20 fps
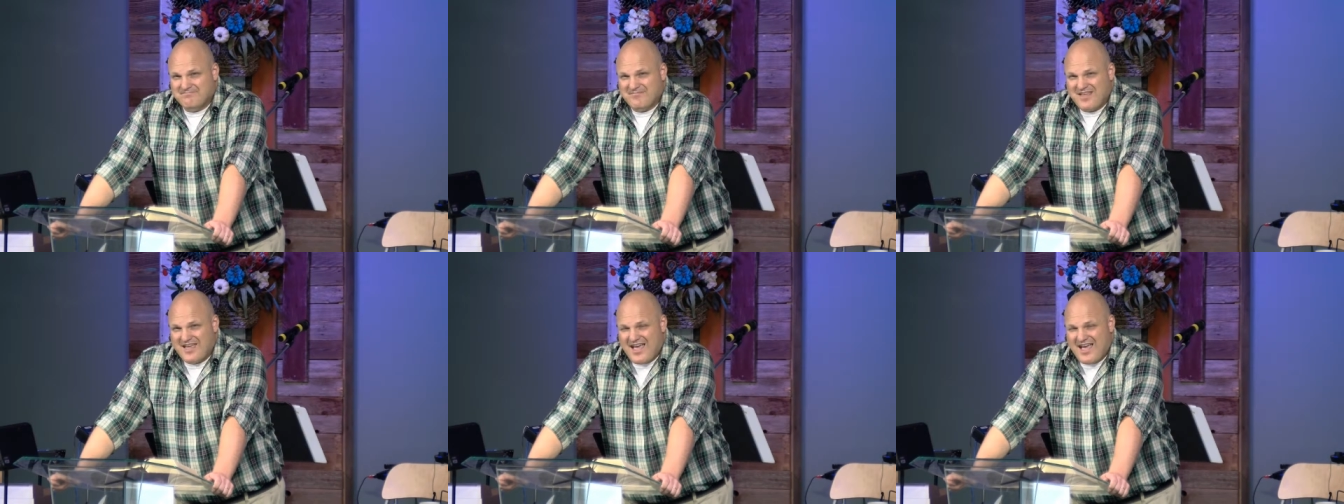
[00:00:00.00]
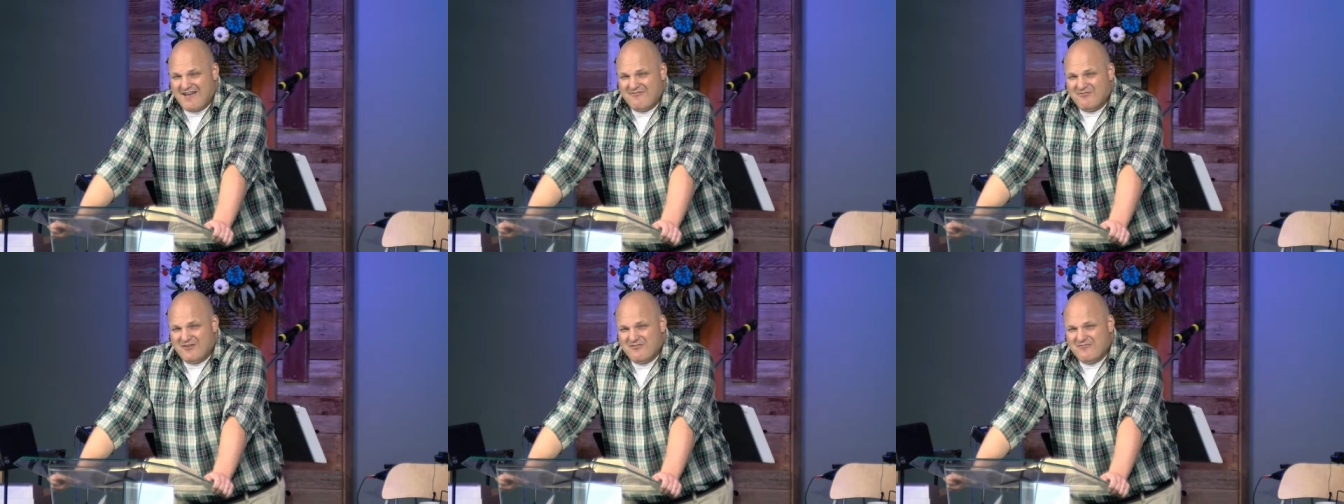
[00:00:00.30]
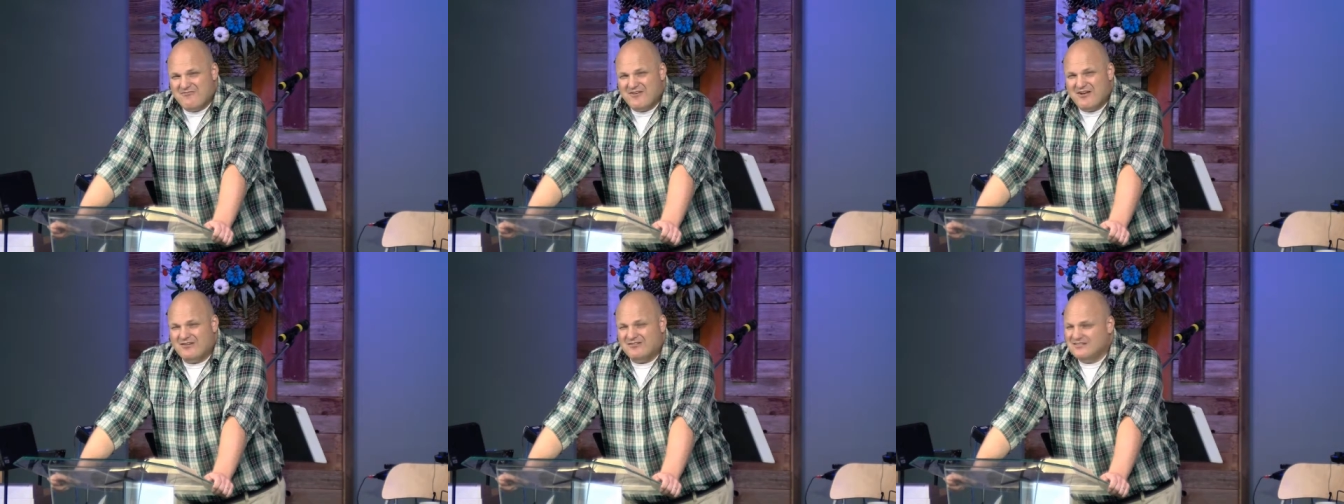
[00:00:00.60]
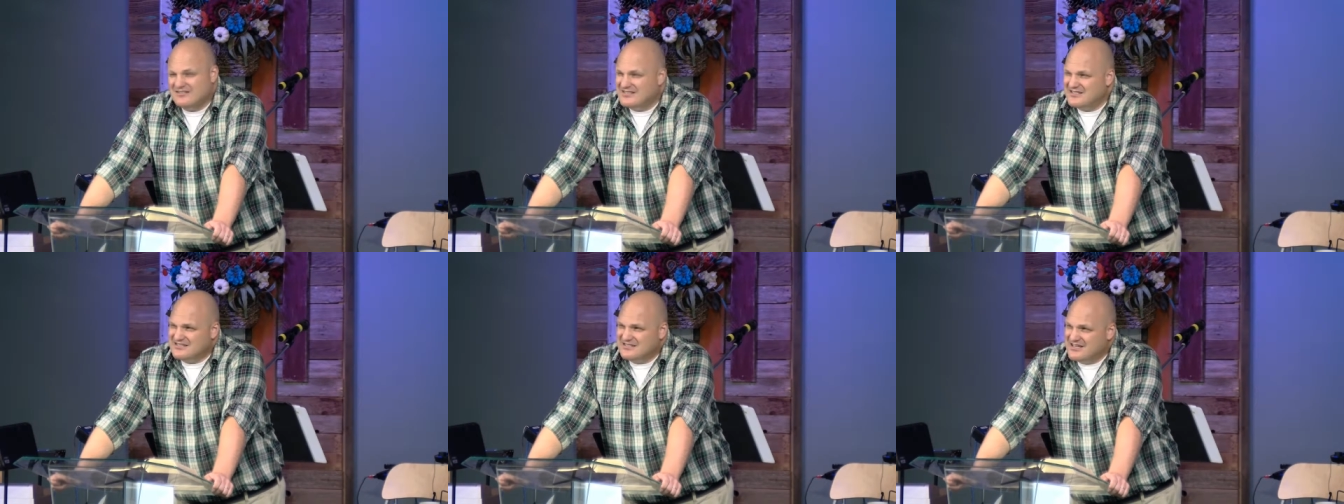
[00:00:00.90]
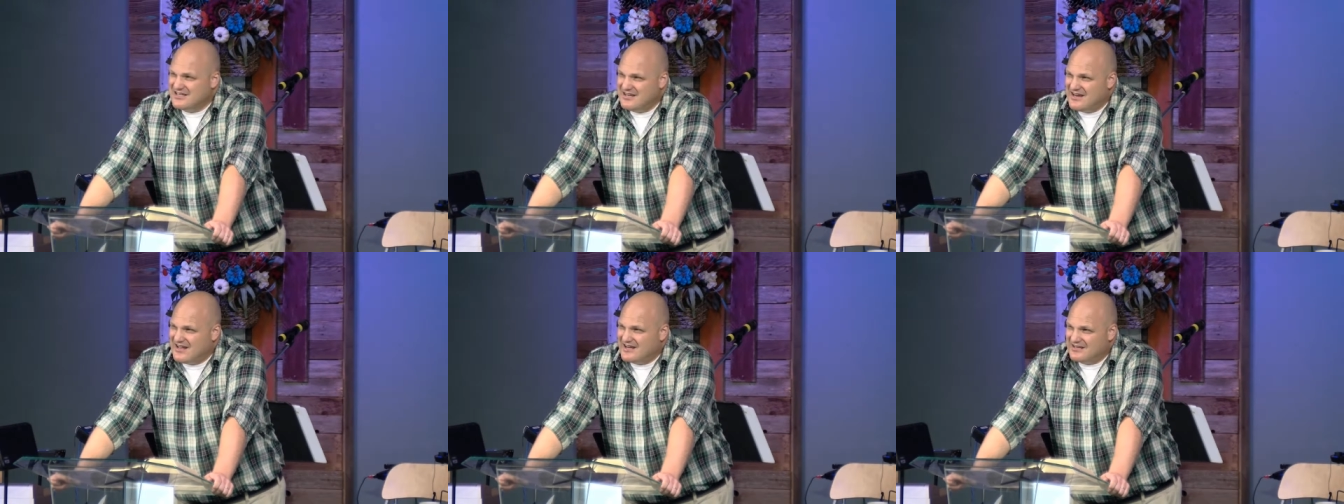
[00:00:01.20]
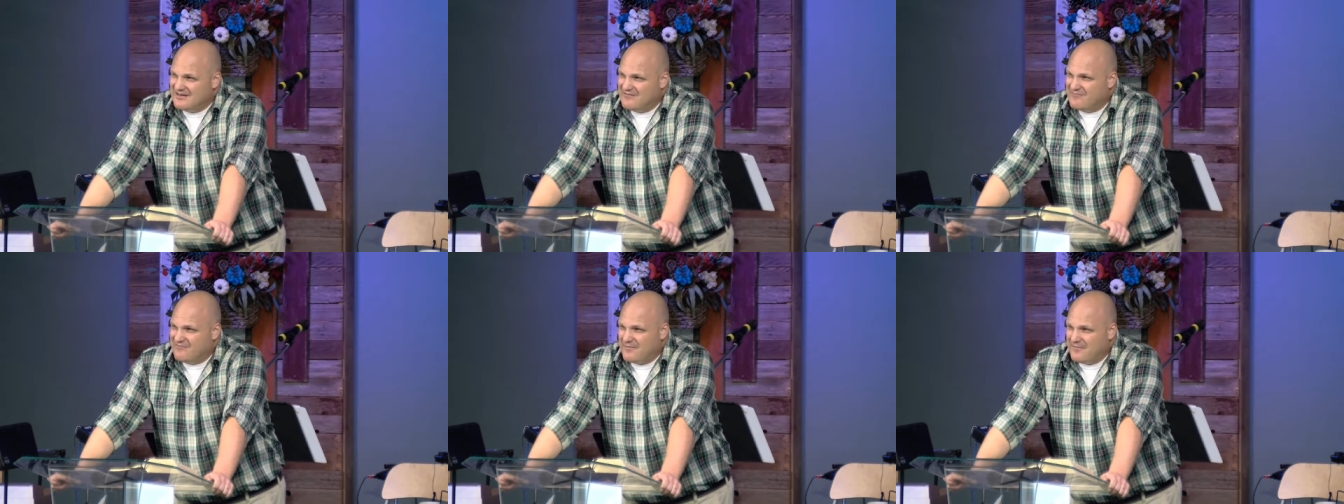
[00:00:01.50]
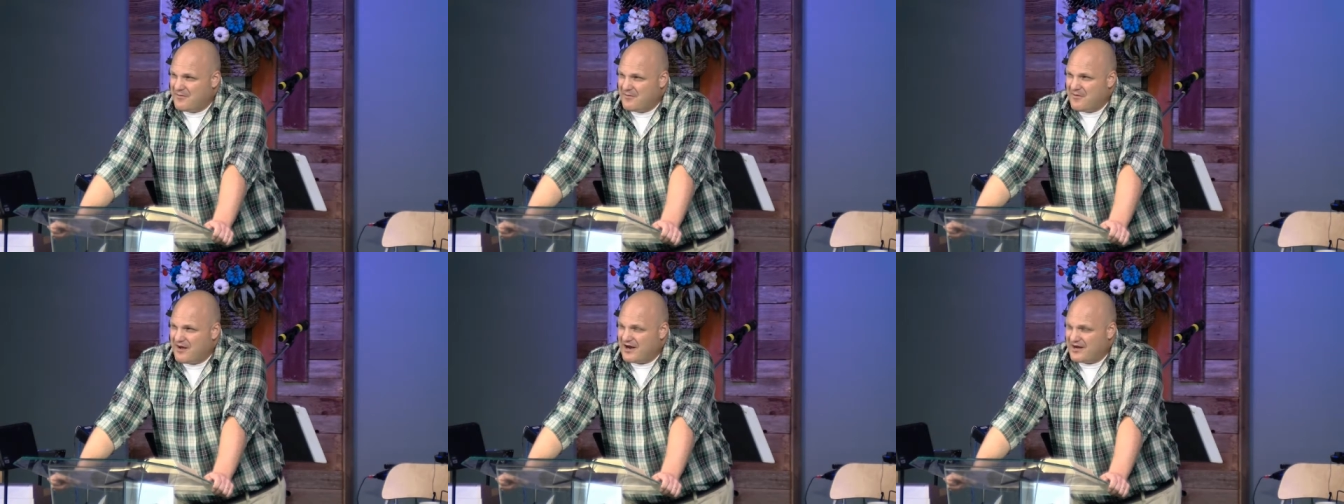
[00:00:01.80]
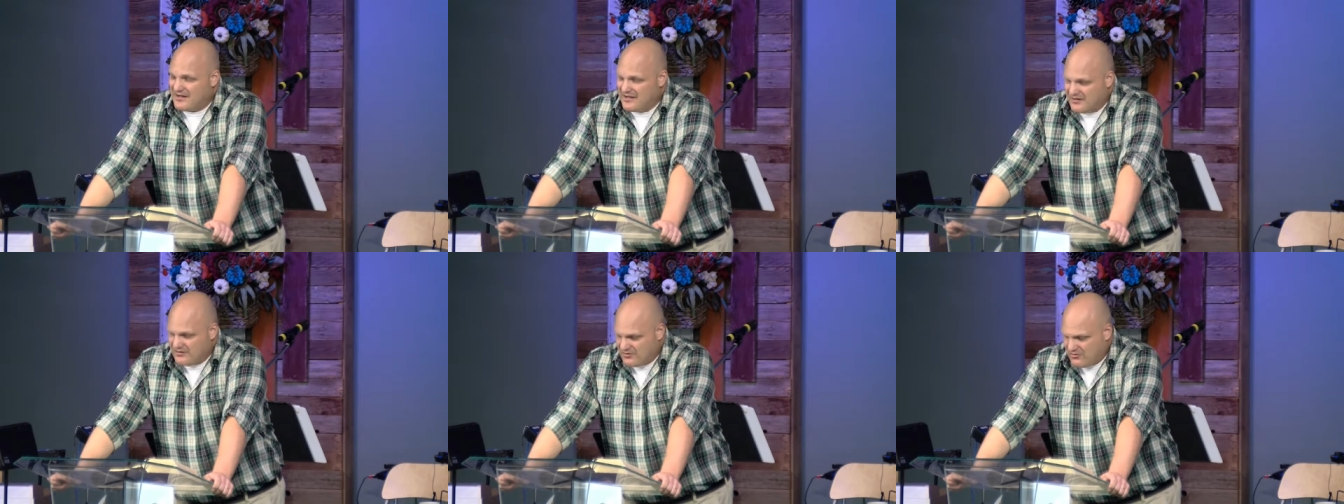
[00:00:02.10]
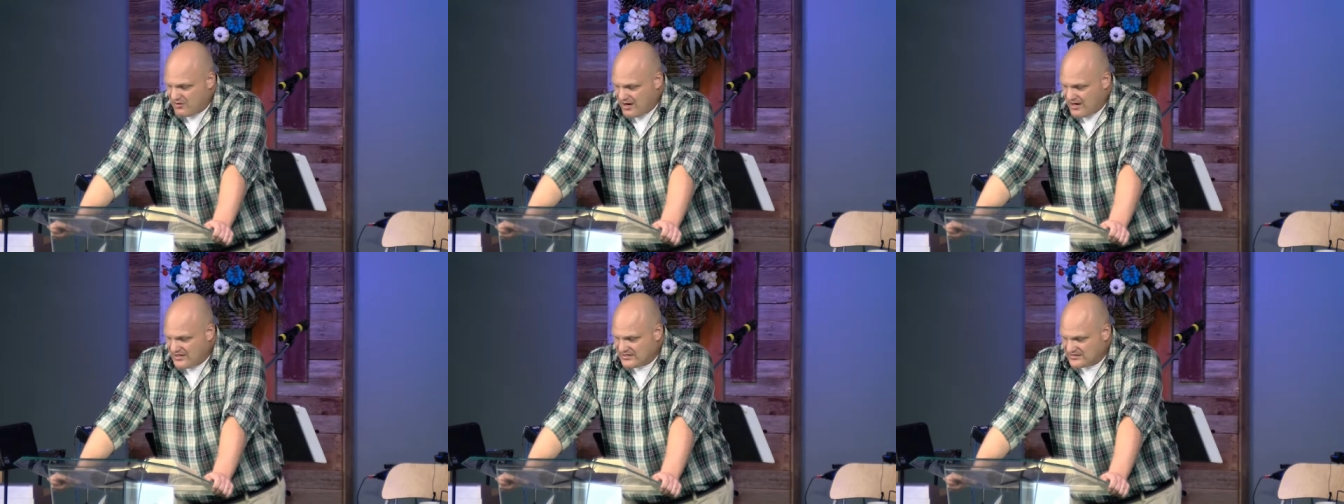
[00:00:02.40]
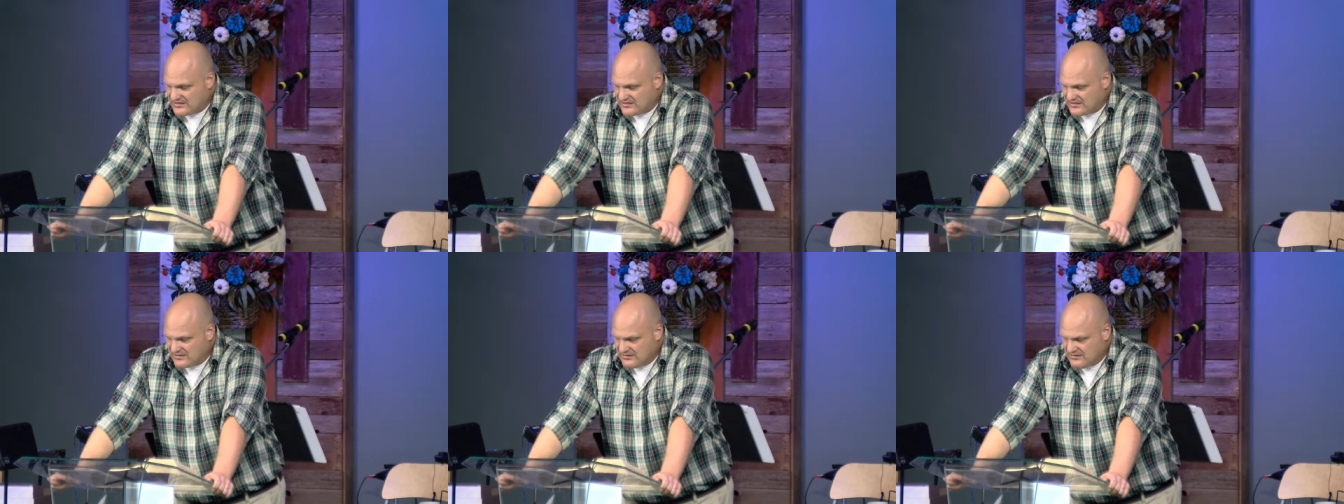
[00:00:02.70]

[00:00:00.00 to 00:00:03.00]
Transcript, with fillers: Have you felt disconnected from the body of Christ?